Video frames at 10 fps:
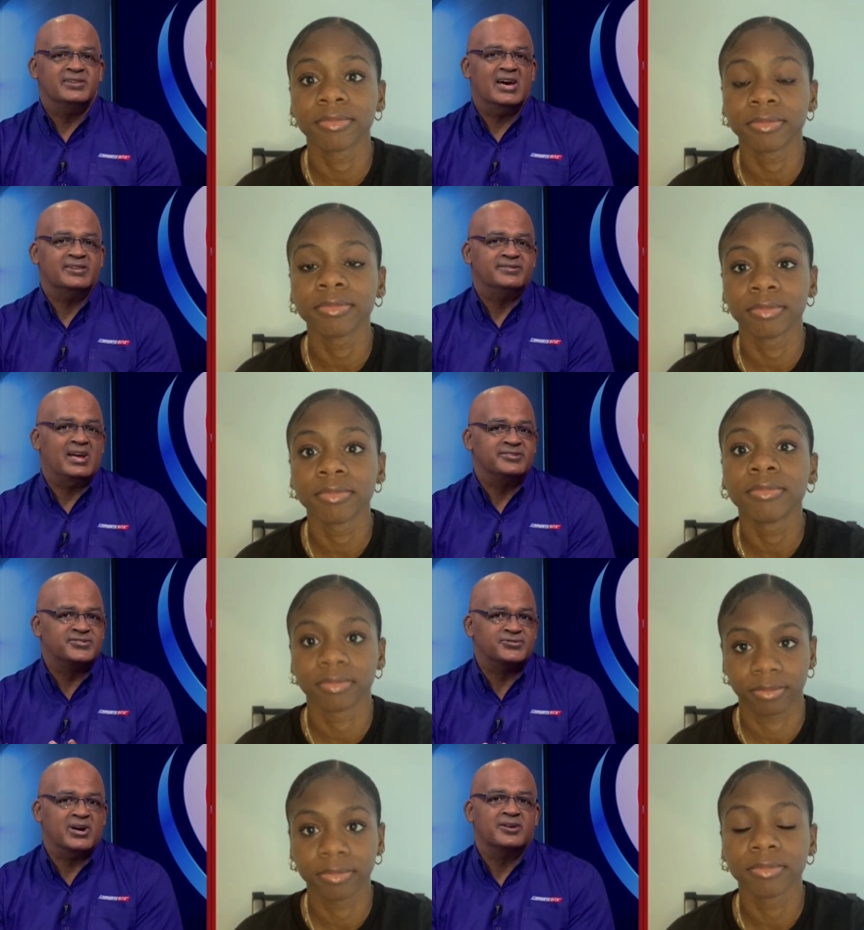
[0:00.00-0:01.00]
Speaker 1: that that
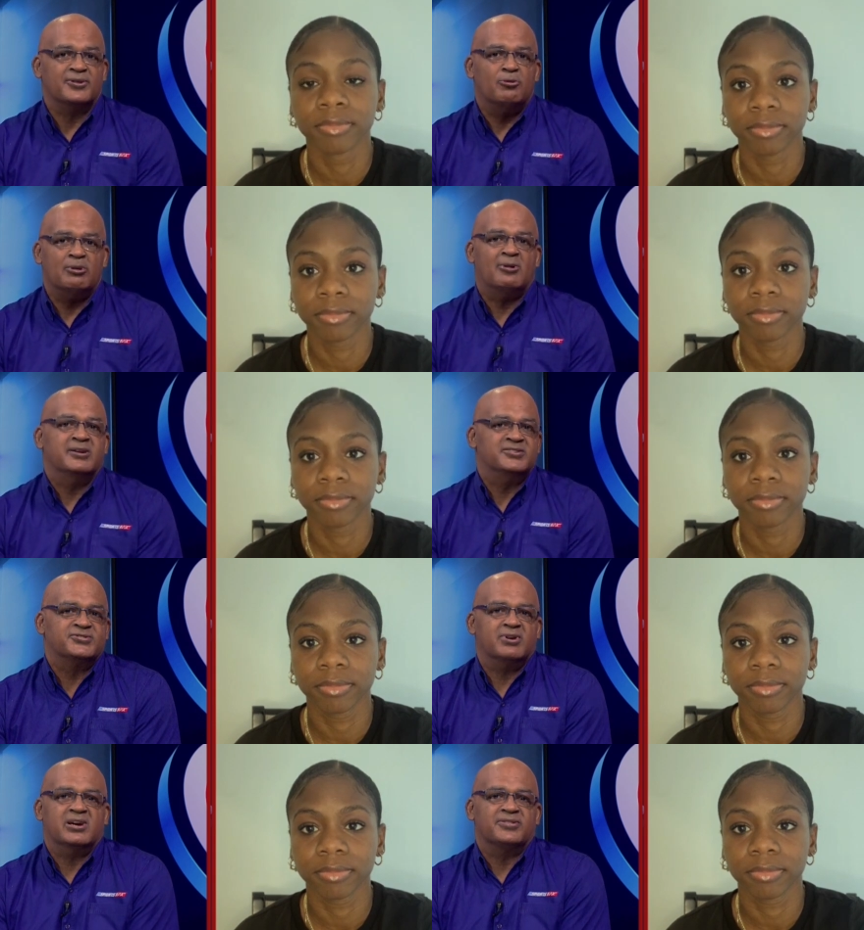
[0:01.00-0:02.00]
strength, upper body
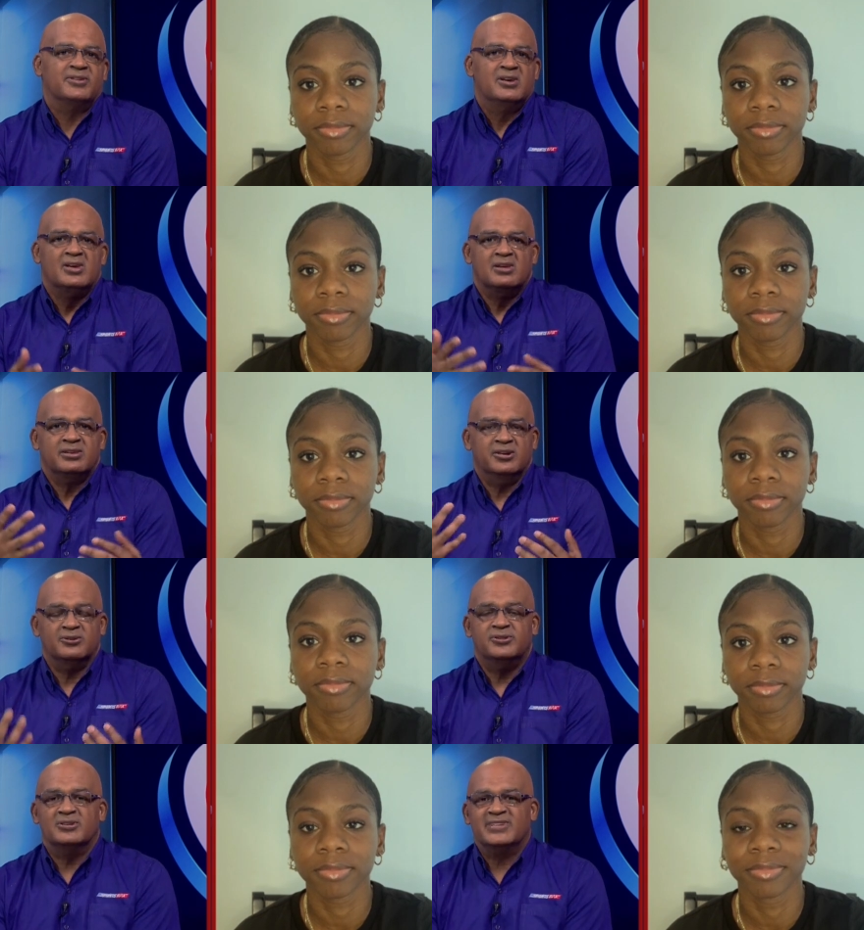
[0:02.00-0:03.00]
strength, you know,
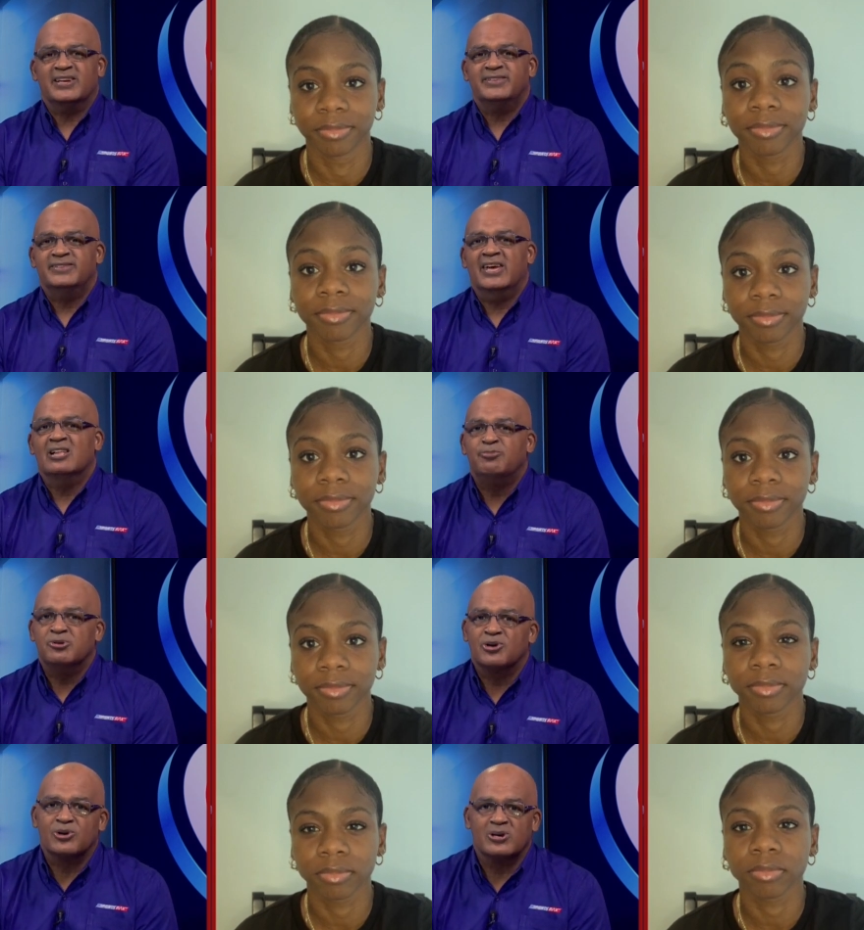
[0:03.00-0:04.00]
does that help you
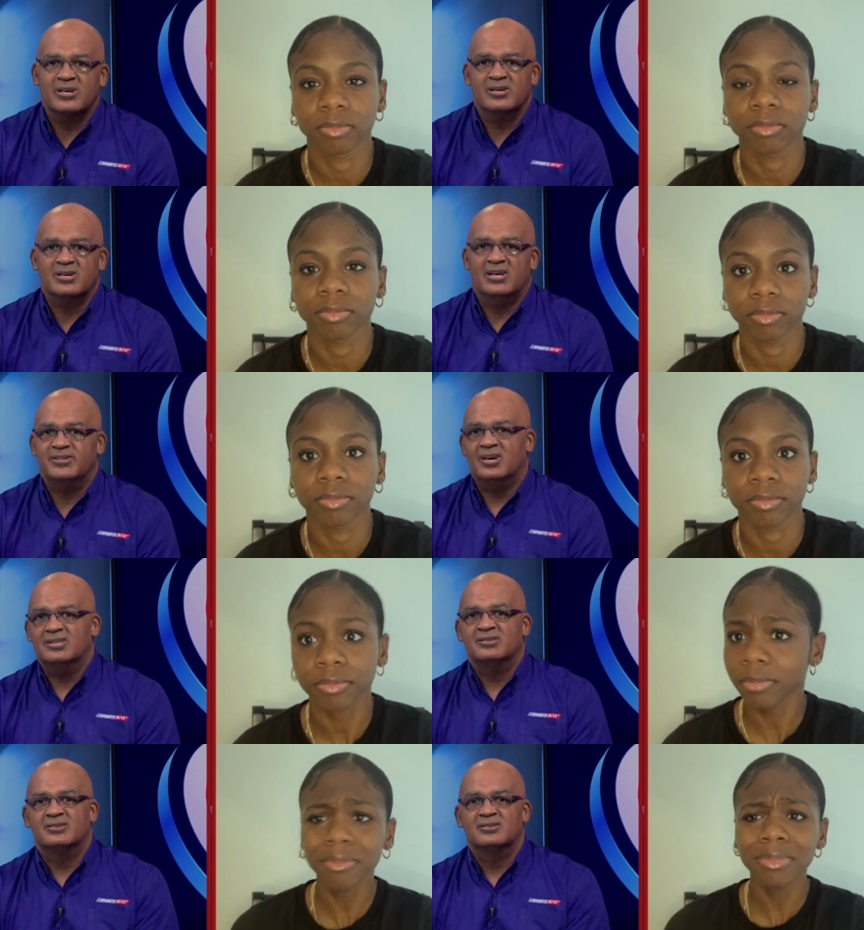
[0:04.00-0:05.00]
hurdling at all?
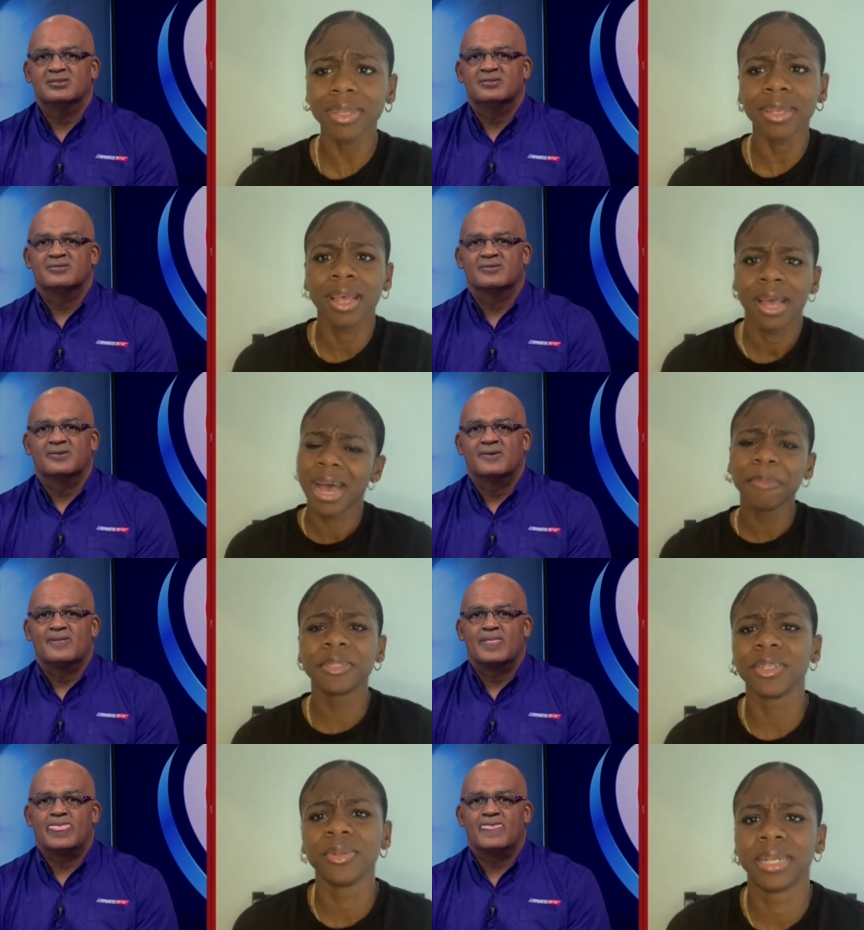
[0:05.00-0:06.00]

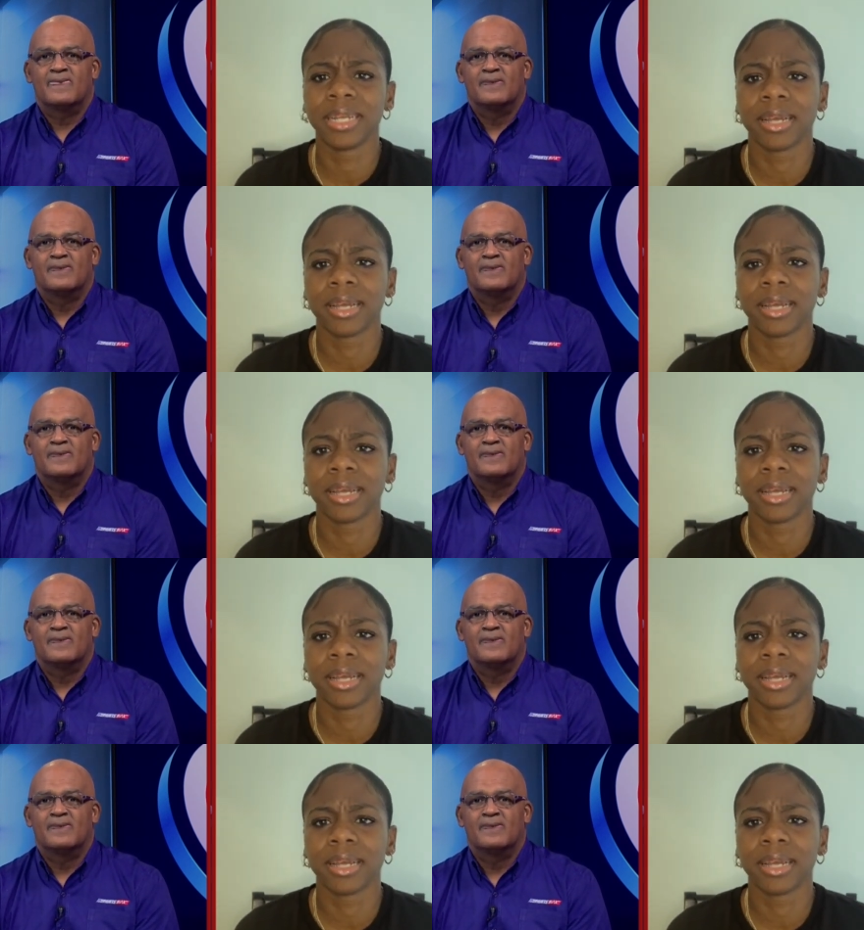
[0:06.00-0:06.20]
Speaker 2: Absolutely,